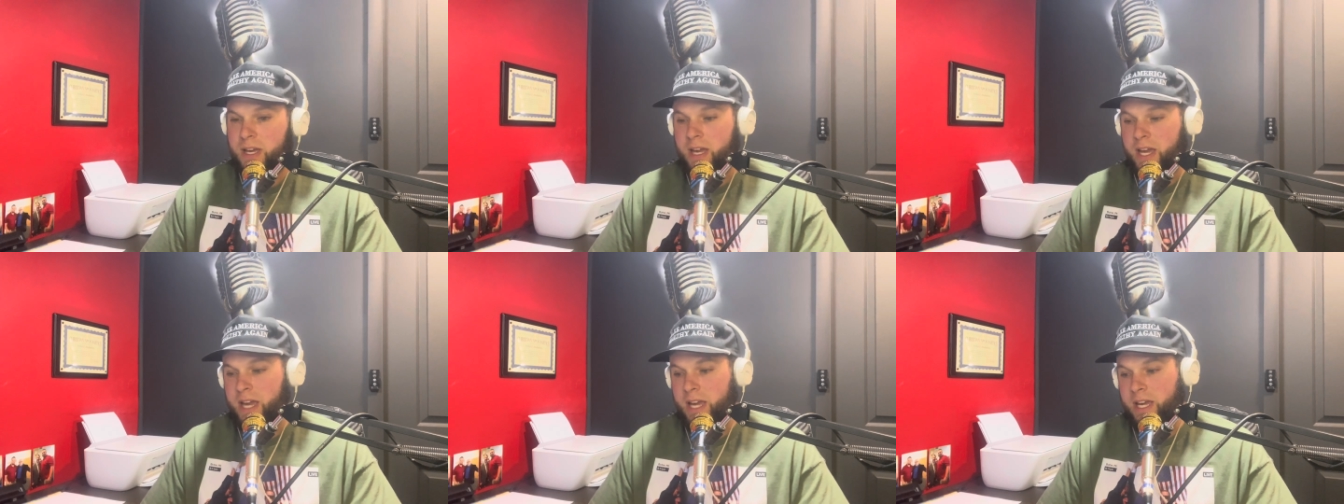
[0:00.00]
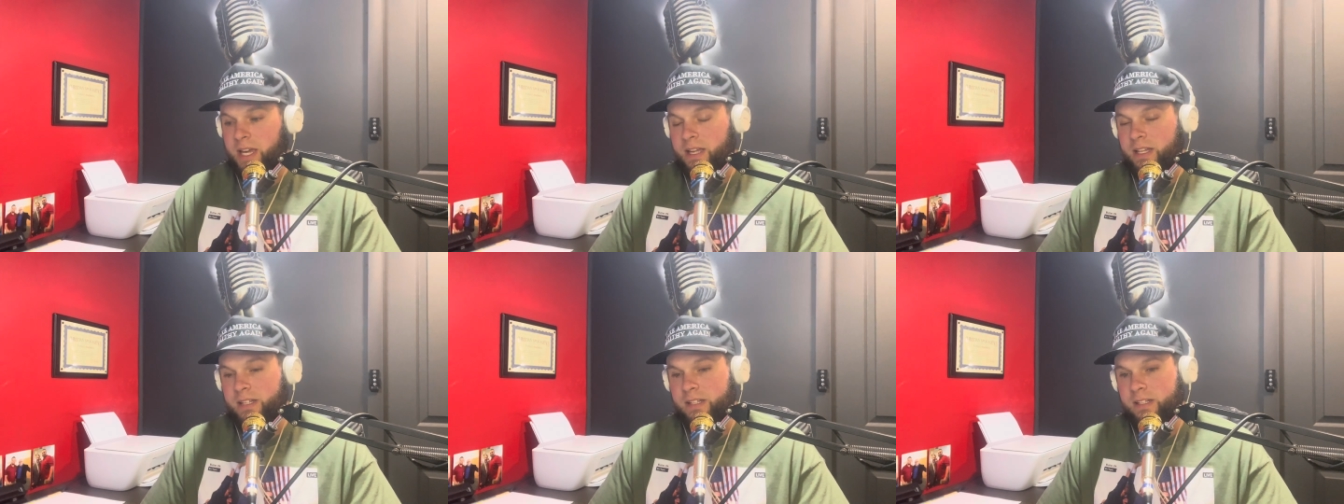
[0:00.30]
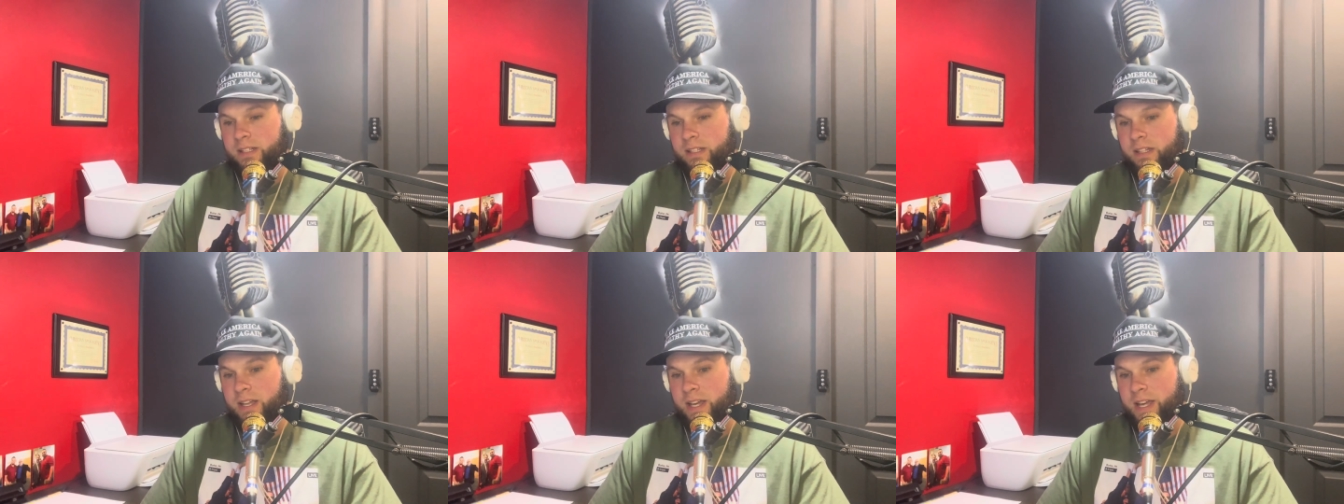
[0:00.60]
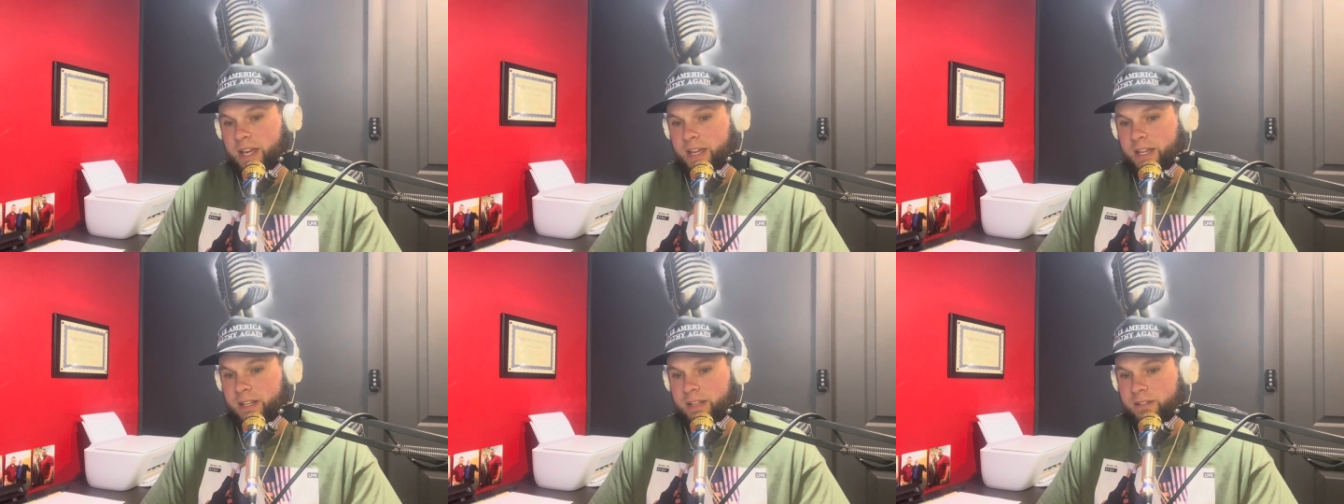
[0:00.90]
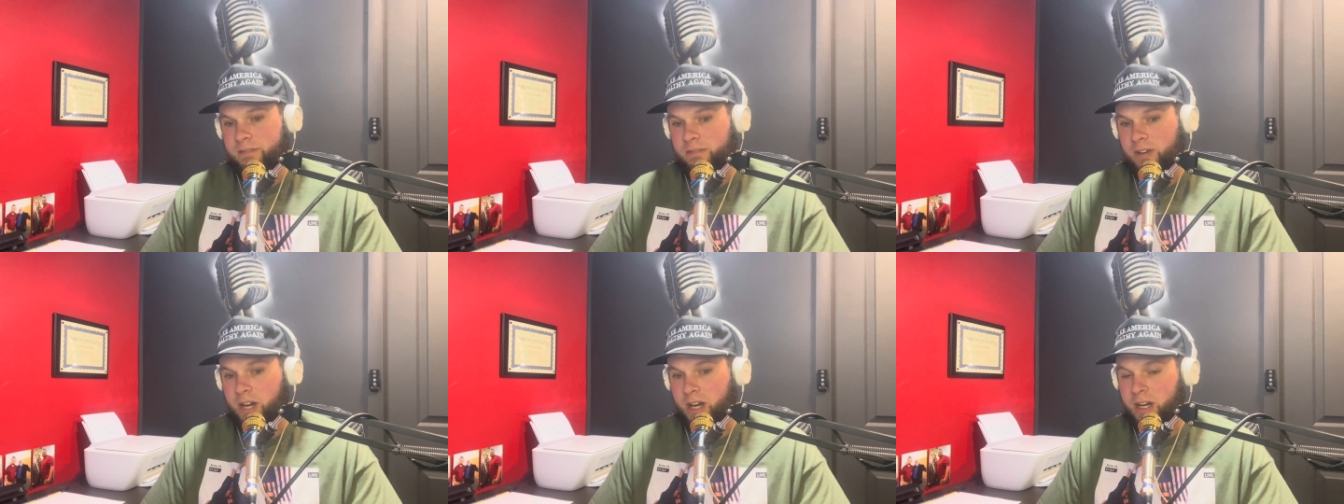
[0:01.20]
and
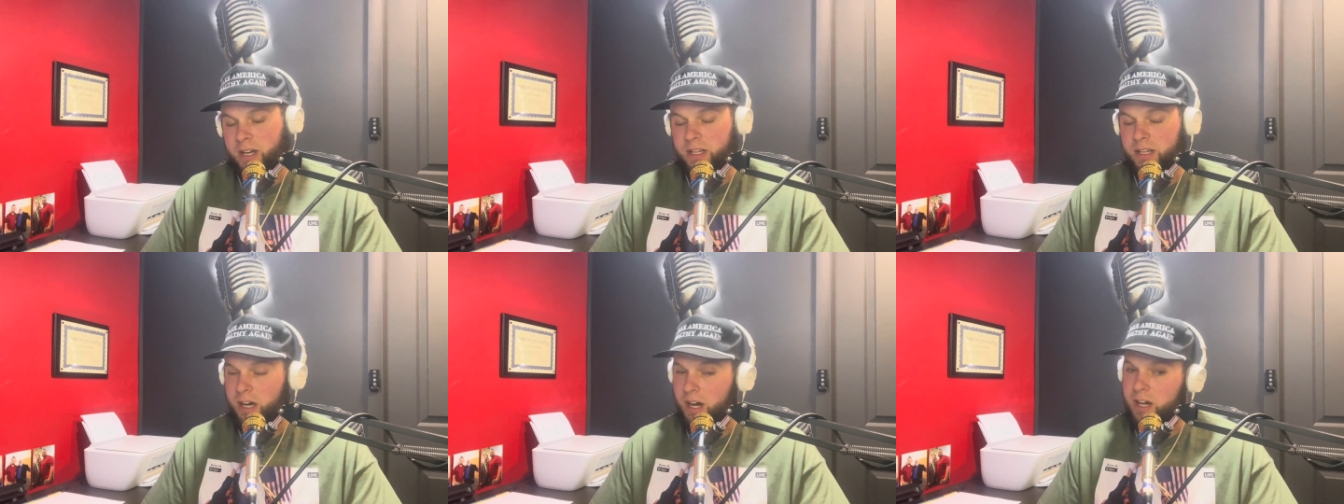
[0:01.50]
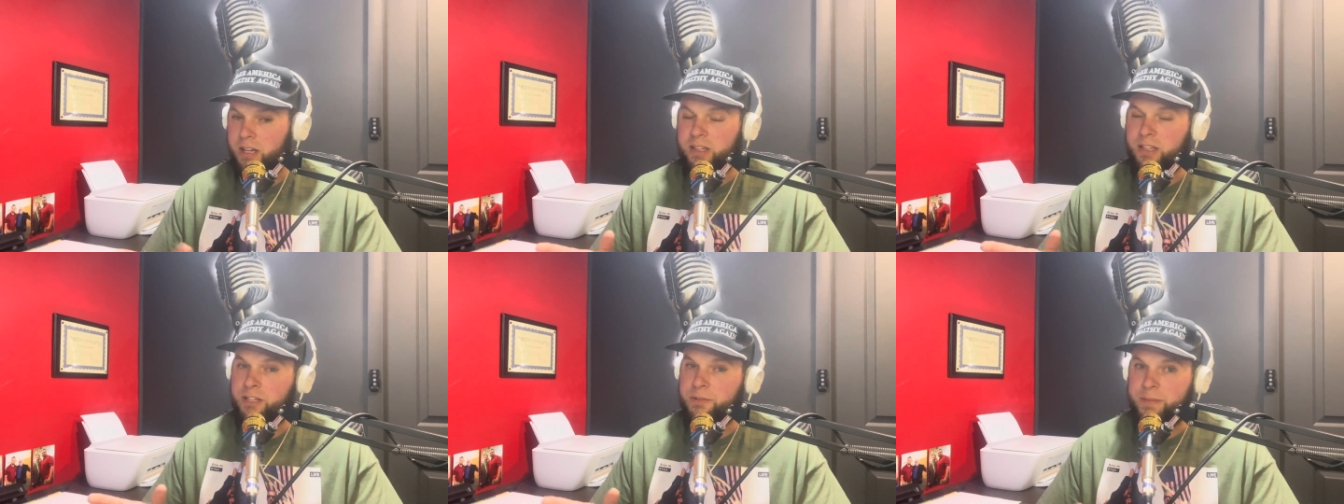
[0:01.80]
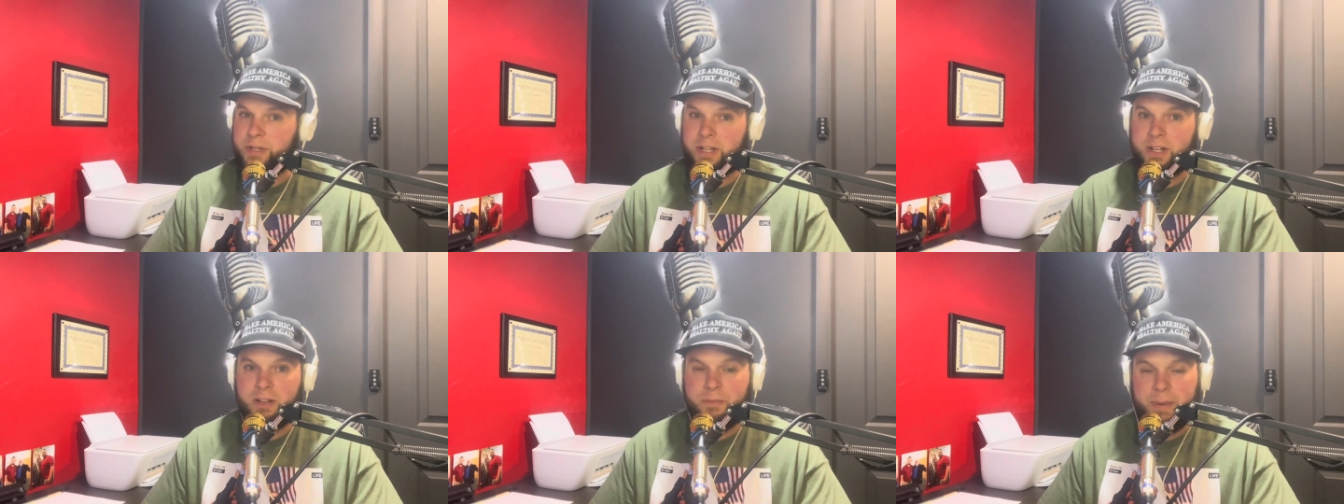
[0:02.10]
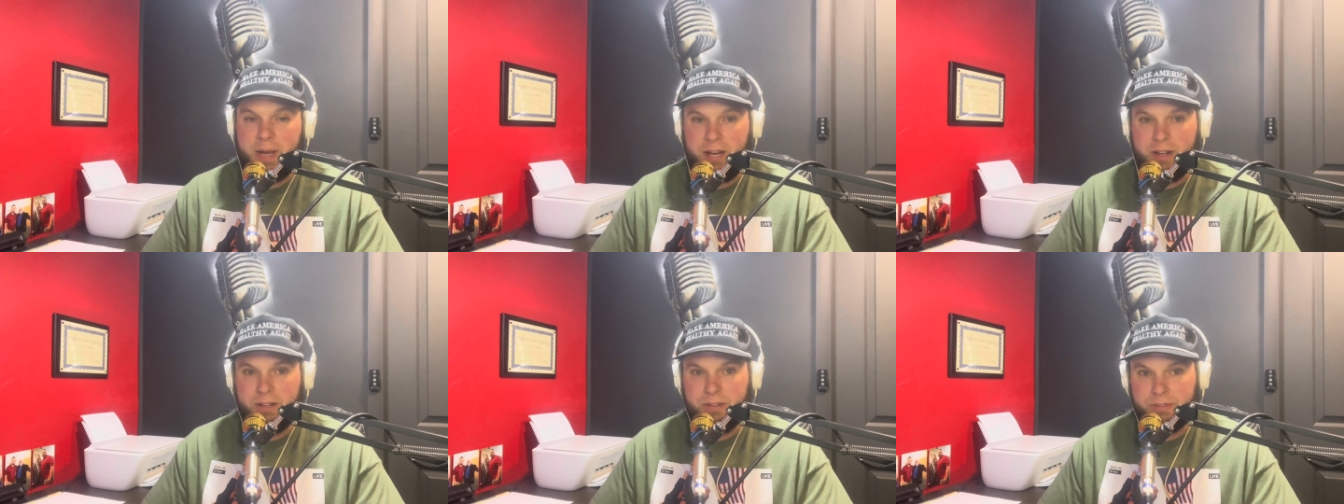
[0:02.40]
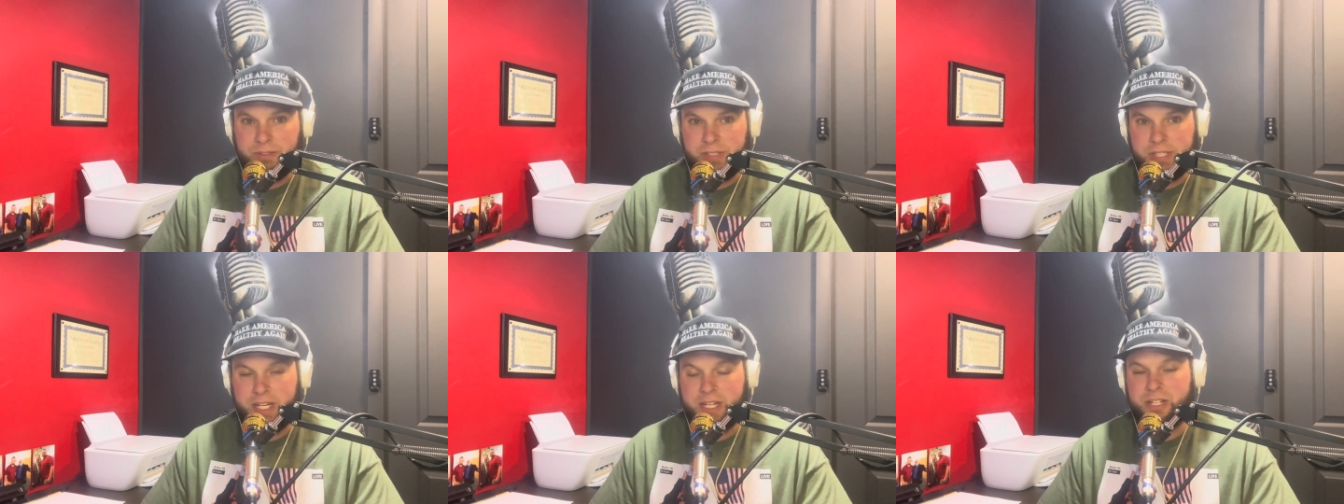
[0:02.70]
and an unlimited amount
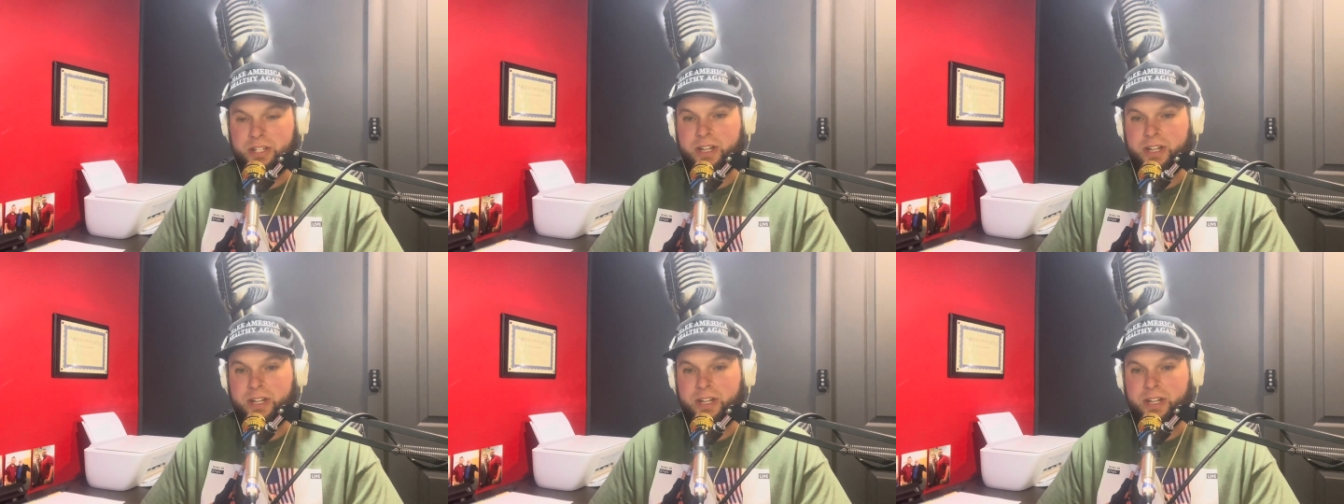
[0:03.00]
of sex